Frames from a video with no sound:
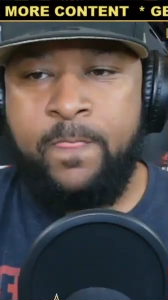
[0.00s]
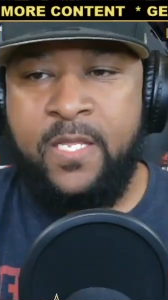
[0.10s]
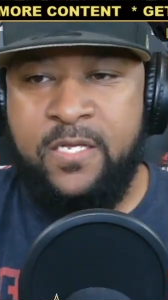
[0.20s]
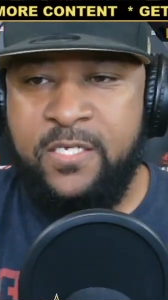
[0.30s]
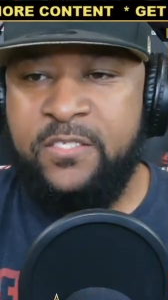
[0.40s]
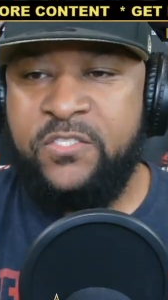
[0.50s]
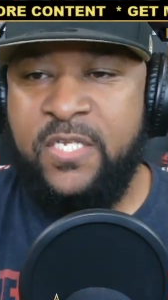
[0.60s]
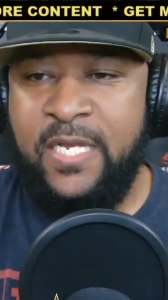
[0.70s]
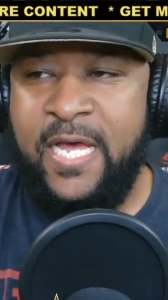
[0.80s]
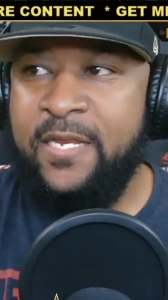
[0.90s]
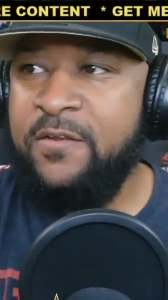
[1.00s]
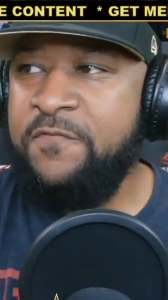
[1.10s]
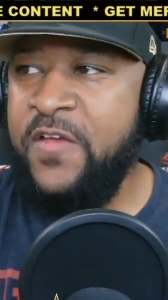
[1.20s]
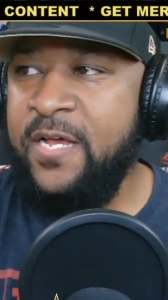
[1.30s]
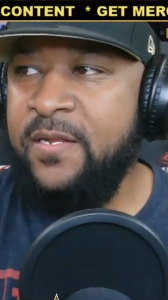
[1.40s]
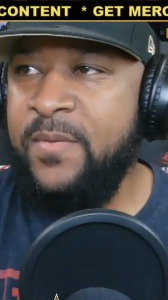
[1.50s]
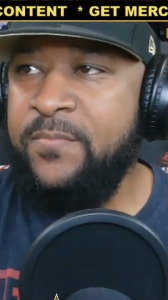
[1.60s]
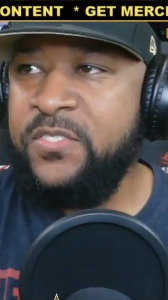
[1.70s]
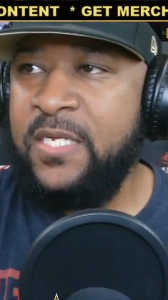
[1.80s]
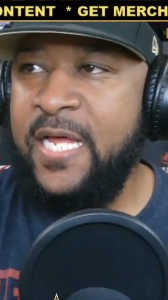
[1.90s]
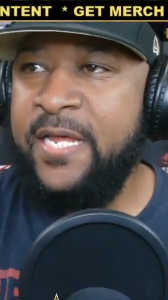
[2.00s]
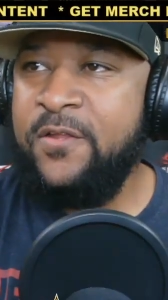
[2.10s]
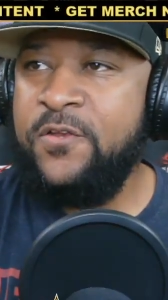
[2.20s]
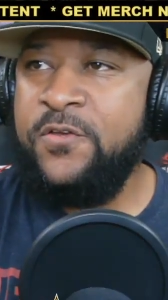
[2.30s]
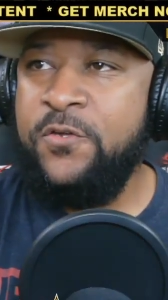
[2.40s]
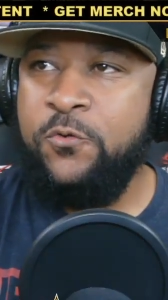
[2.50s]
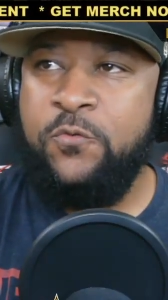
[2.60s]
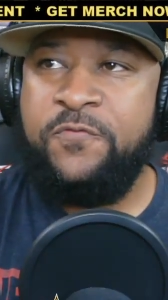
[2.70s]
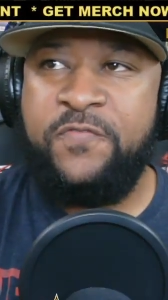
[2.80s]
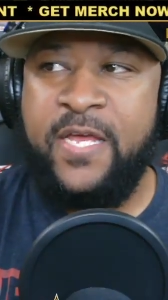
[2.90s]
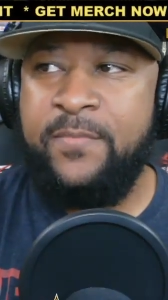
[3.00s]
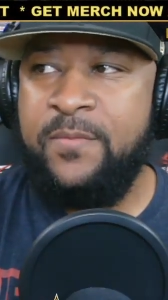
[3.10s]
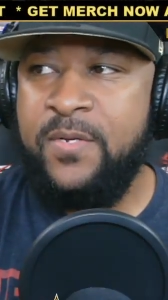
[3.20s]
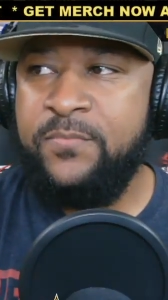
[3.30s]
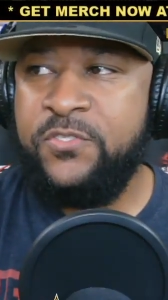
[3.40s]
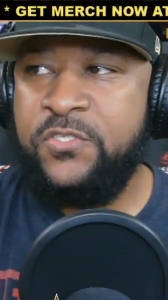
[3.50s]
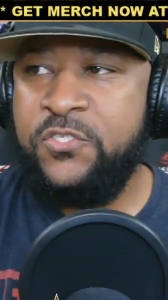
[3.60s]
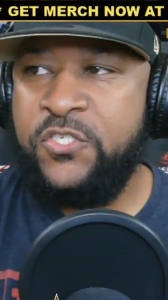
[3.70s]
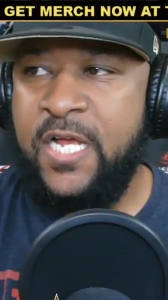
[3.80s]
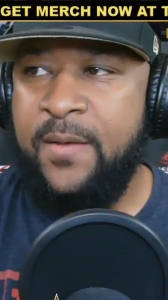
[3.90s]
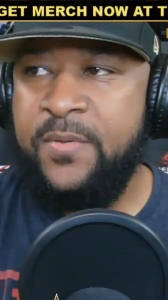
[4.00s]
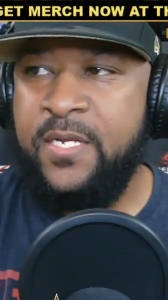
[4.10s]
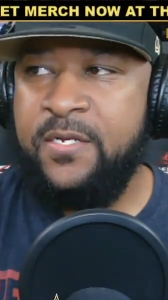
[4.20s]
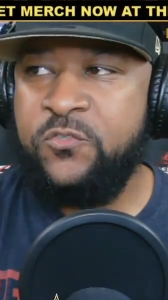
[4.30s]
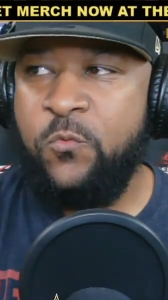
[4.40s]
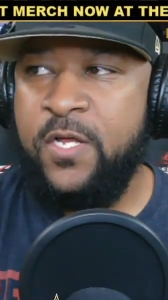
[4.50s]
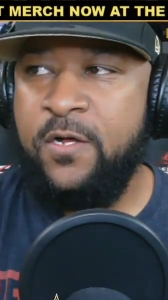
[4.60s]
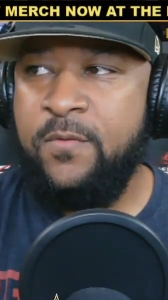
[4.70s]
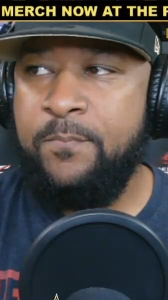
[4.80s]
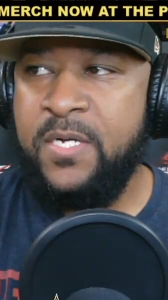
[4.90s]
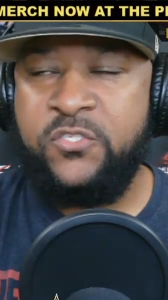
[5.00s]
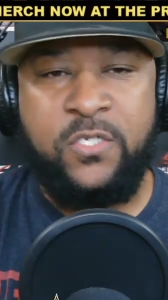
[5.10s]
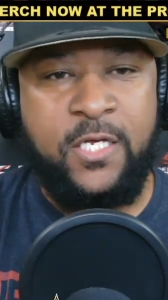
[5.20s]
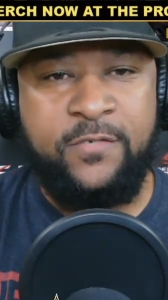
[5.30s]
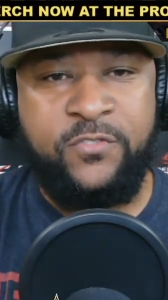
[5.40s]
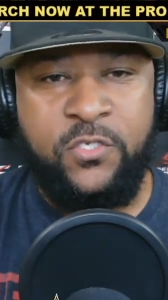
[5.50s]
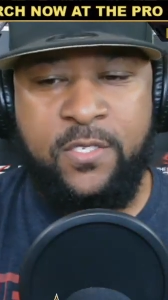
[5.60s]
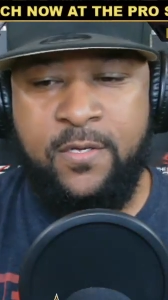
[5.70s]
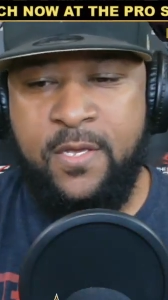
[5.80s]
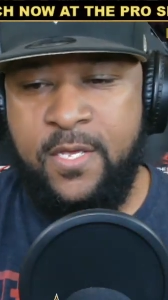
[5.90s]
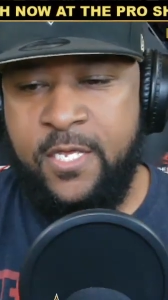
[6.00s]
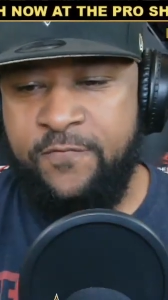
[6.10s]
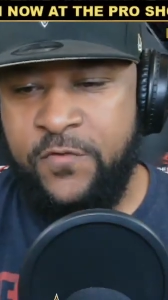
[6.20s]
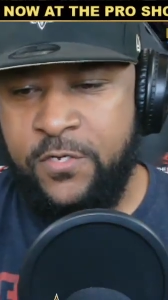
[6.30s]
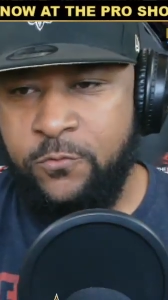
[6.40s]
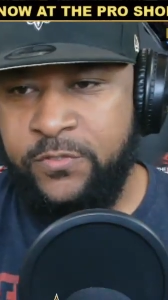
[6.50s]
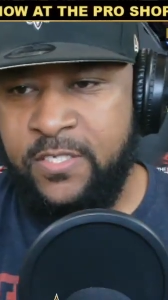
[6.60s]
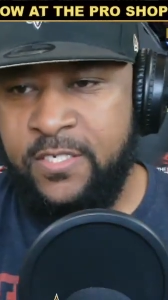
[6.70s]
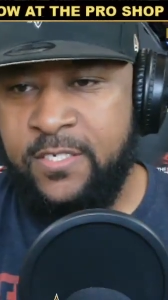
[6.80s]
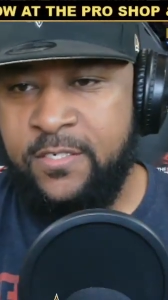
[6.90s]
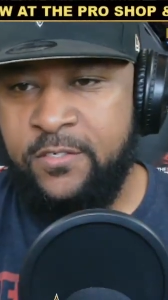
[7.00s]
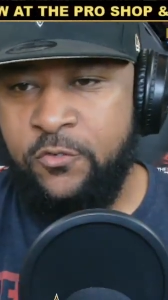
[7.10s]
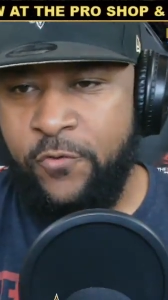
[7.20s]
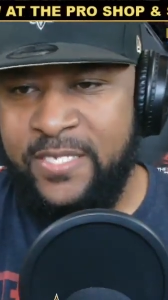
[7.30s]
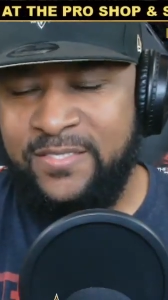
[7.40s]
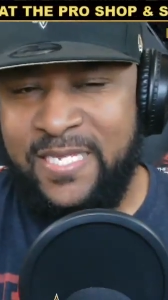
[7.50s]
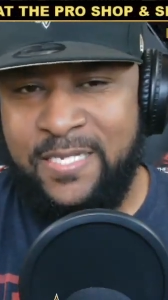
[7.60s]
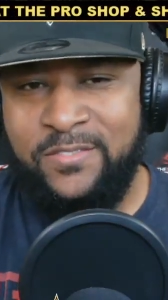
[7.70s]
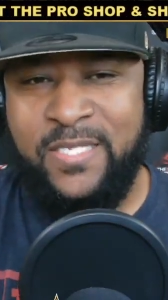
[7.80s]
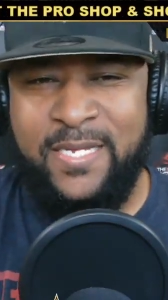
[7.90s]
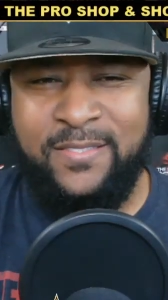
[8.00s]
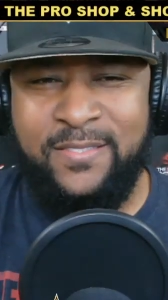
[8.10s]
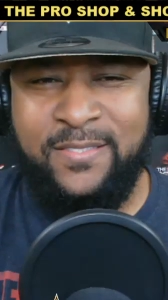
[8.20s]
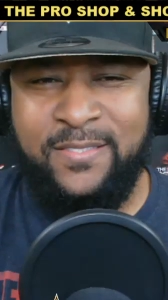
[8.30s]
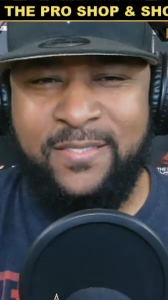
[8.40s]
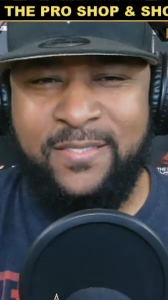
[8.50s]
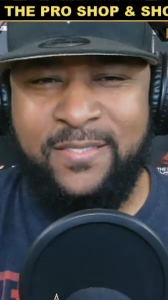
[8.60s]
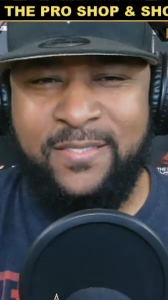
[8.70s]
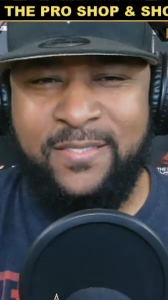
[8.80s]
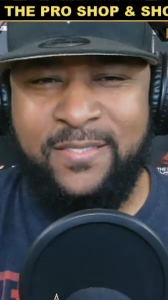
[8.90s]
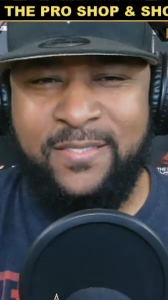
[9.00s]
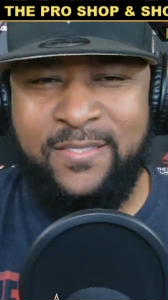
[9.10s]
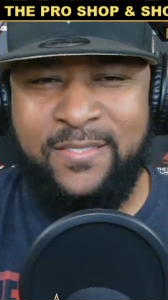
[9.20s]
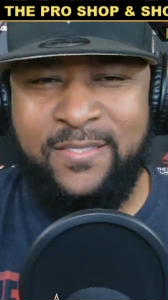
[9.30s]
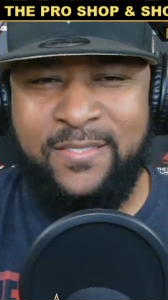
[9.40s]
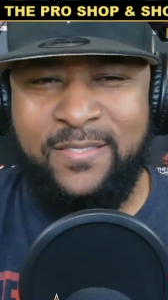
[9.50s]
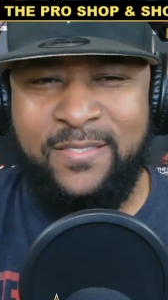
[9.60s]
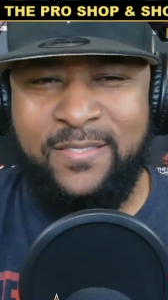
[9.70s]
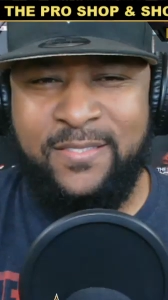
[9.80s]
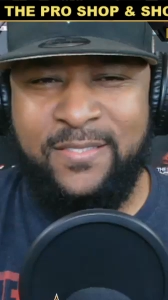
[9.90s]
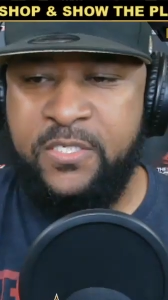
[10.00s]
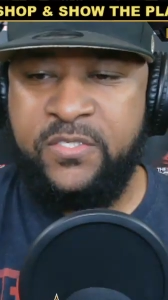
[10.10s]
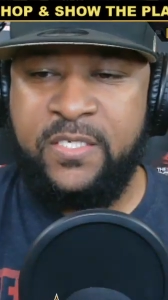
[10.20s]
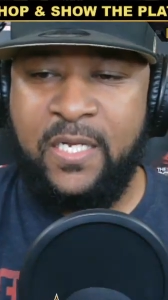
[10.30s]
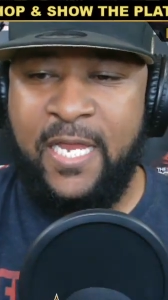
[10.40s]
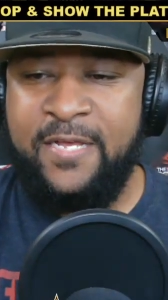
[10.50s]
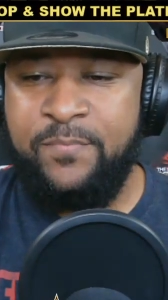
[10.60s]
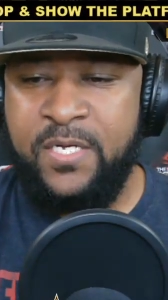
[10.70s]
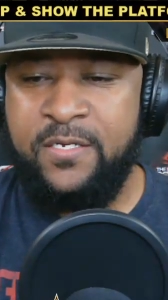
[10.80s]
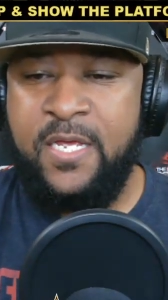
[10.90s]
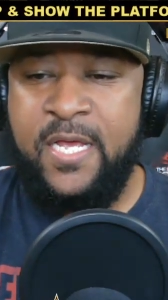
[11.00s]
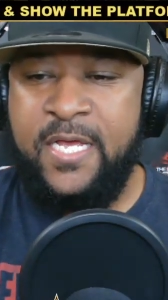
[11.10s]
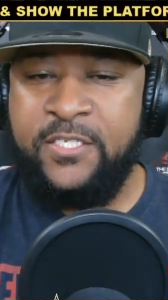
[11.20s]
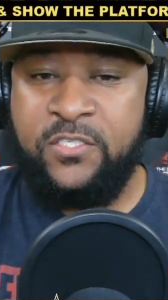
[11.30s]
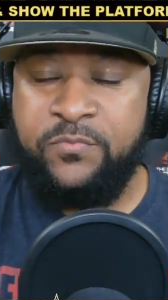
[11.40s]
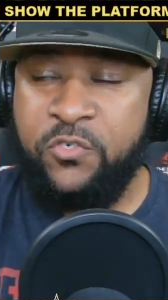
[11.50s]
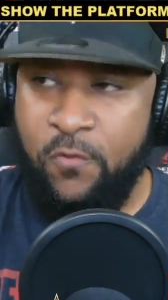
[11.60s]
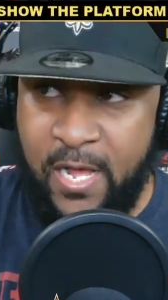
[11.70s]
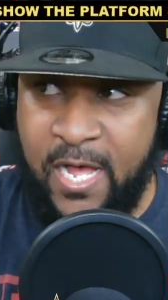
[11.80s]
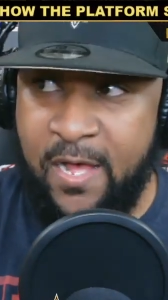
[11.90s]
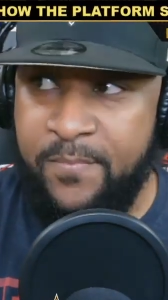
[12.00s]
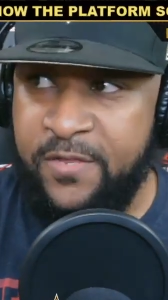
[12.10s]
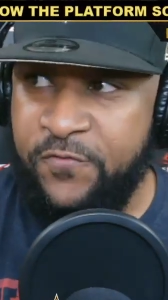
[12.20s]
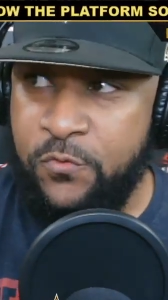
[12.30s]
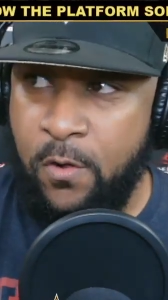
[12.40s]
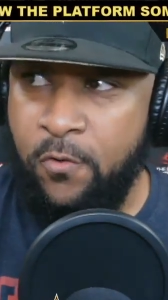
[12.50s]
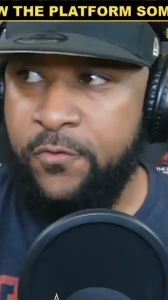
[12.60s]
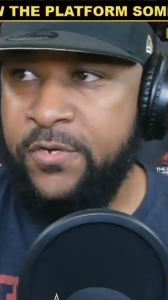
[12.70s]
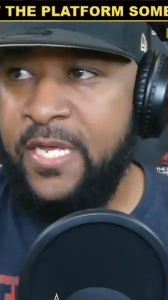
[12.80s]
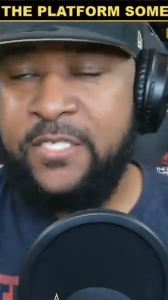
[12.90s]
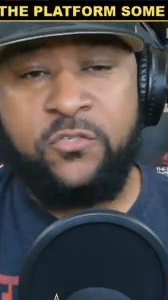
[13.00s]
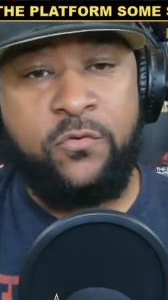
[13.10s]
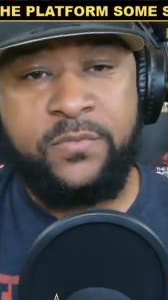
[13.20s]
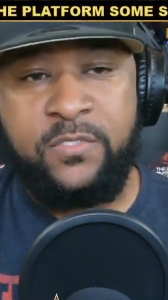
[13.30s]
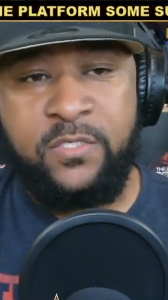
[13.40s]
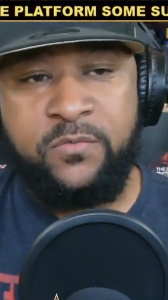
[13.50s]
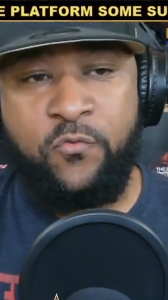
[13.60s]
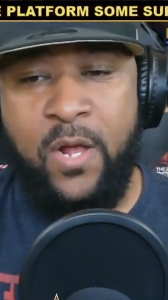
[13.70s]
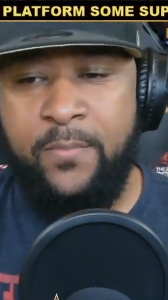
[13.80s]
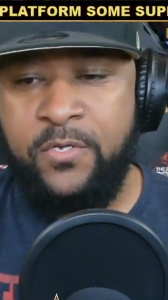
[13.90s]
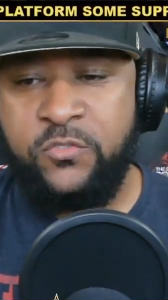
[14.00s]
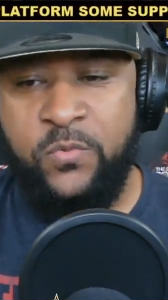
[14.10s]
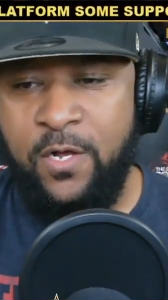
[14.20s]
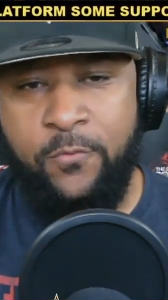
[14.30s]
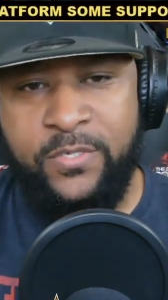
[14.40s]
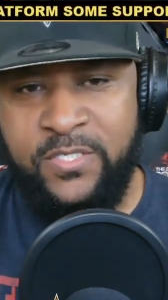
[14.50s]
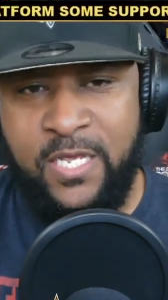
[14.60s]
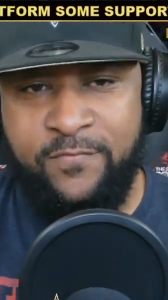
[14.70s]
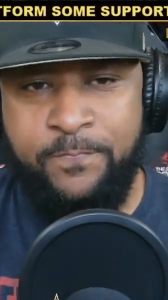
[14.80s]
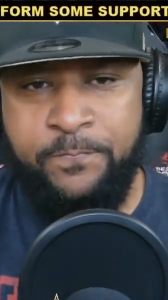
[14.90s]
Good to see a lot of the family members, a lot of new family members chiming in as well. Much love to you. If you're new to the Great Saints Think Tank, also known as the Sports Coma, please hit the like button and subscribe if you aren't a subscriber because we always have